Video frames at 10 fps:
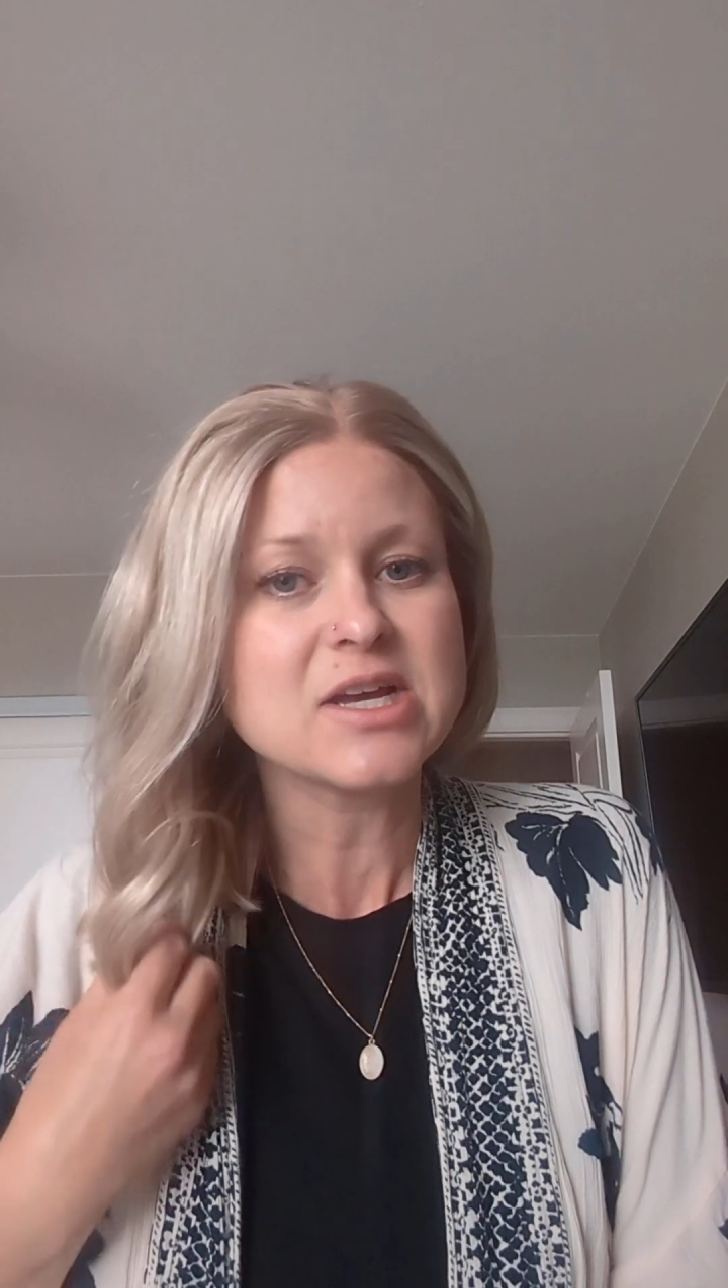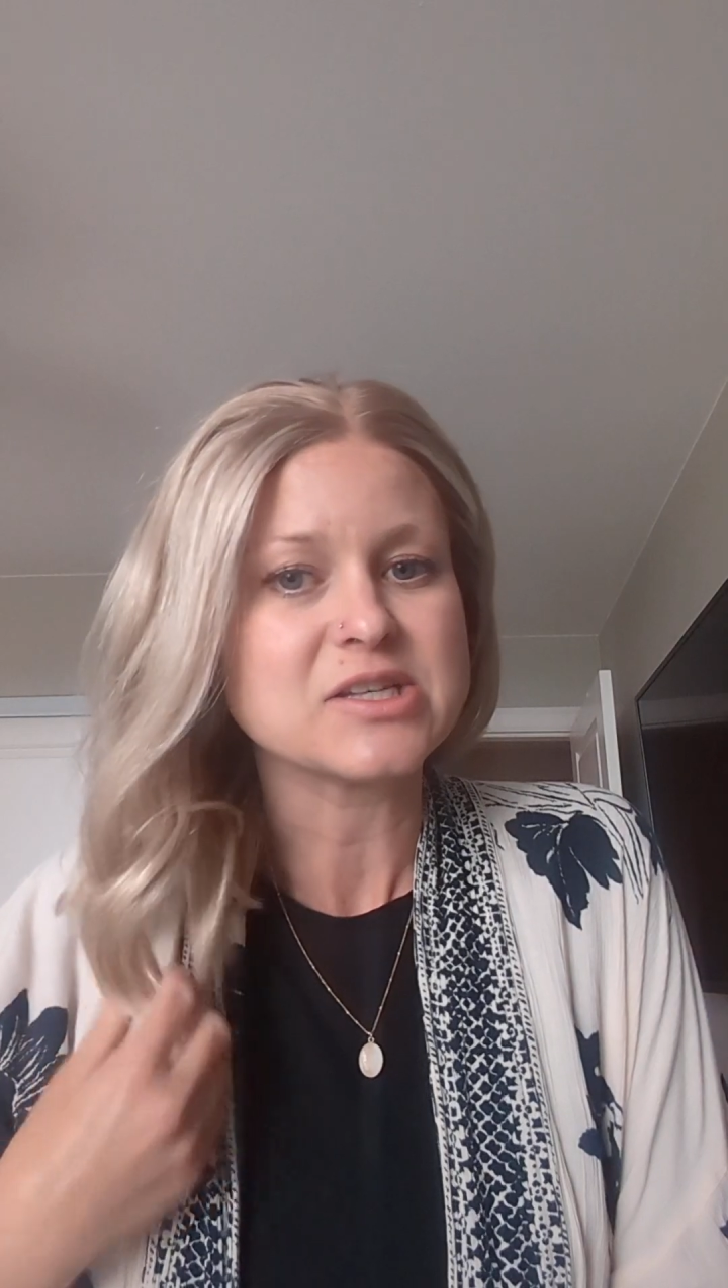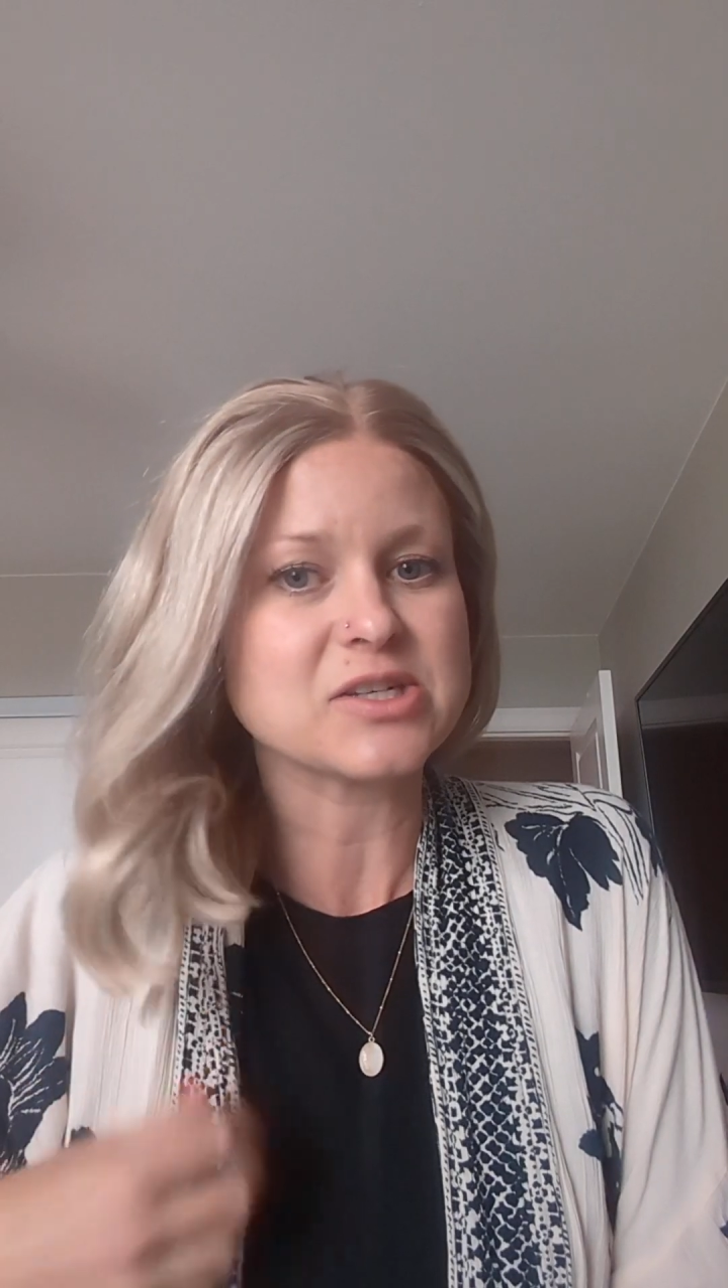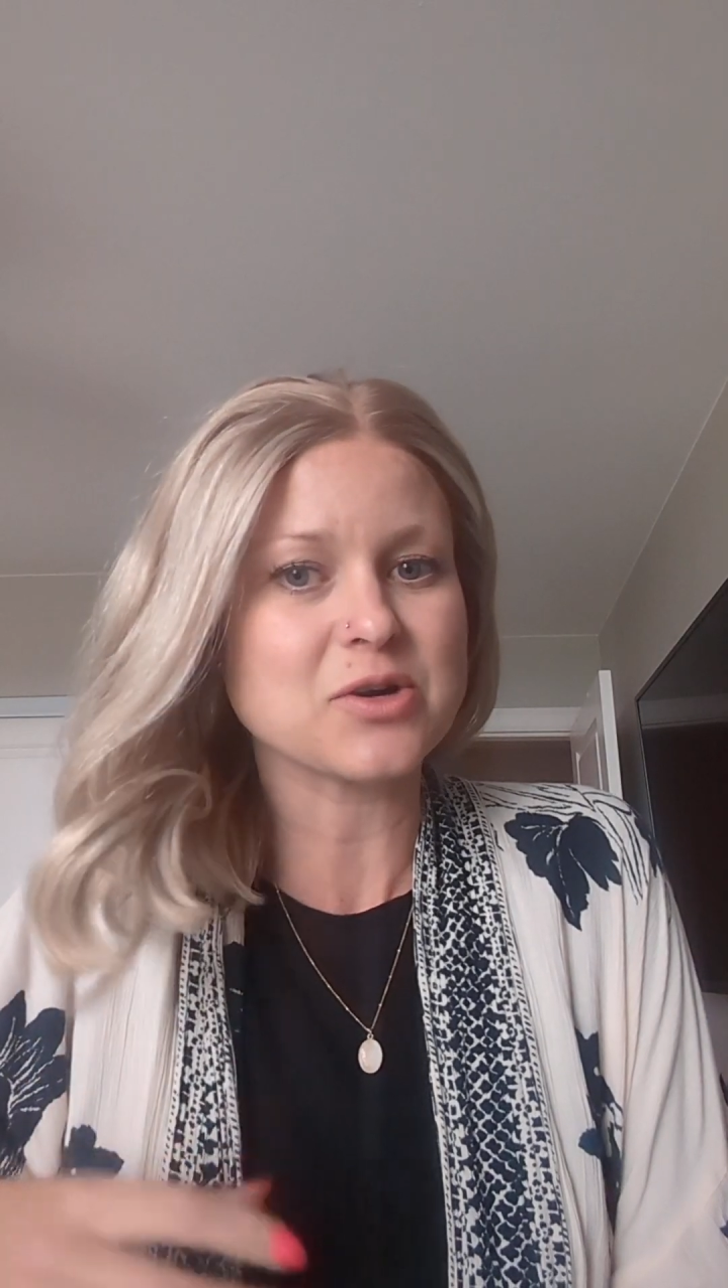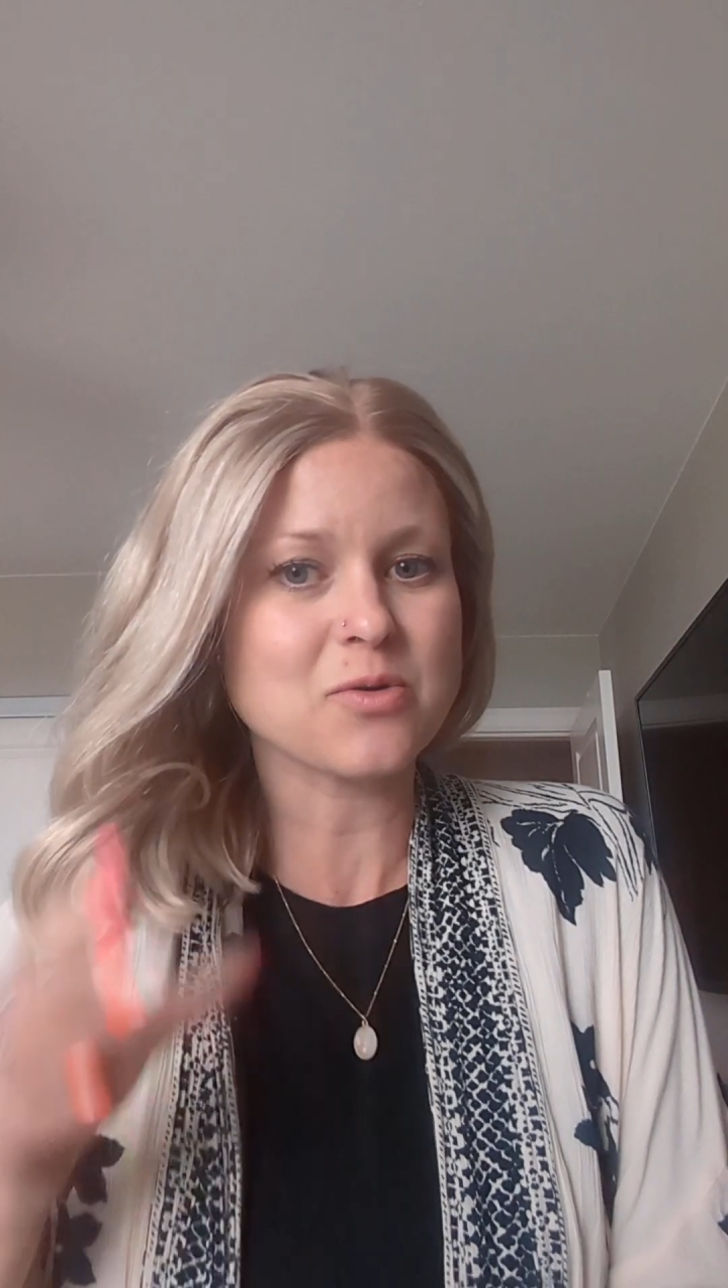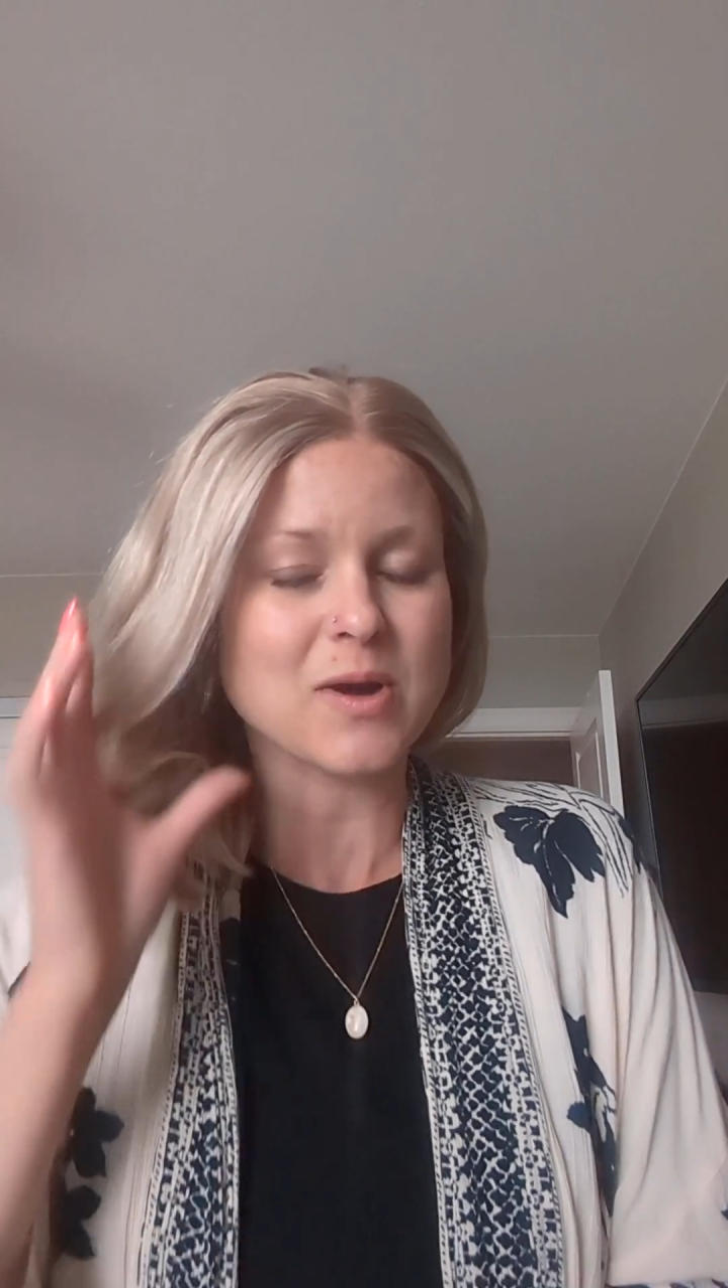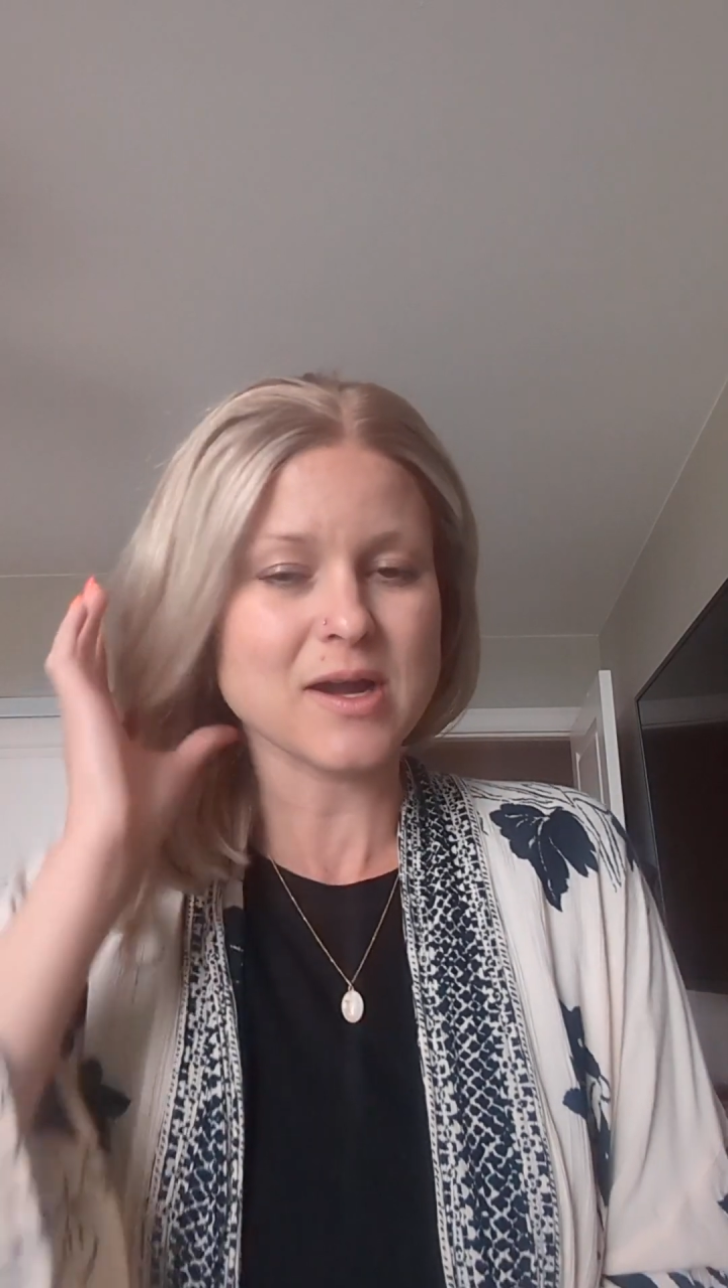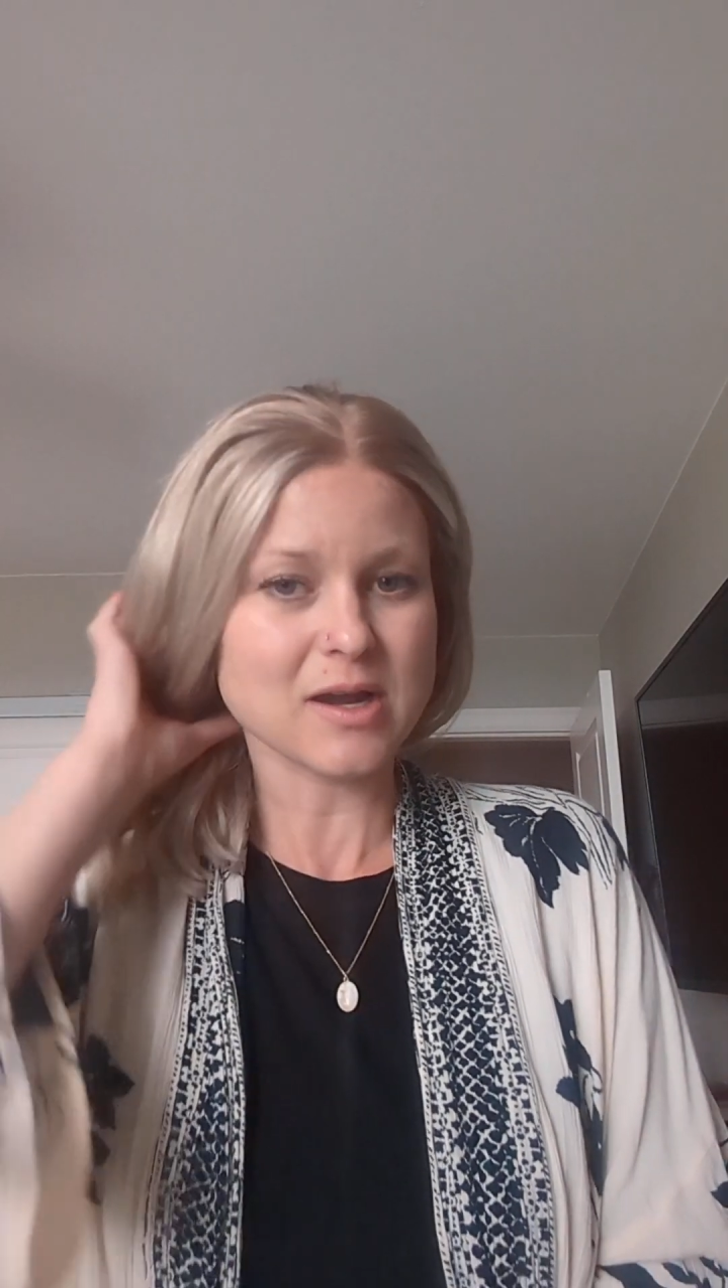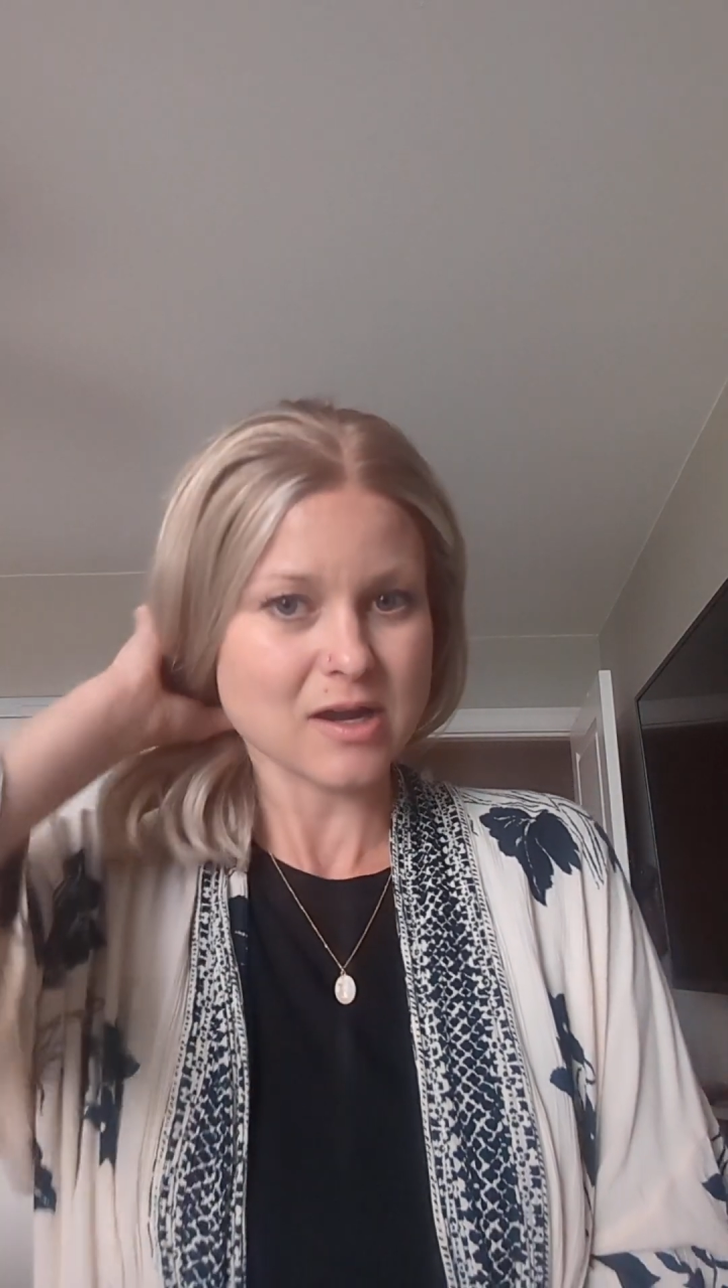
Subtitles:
So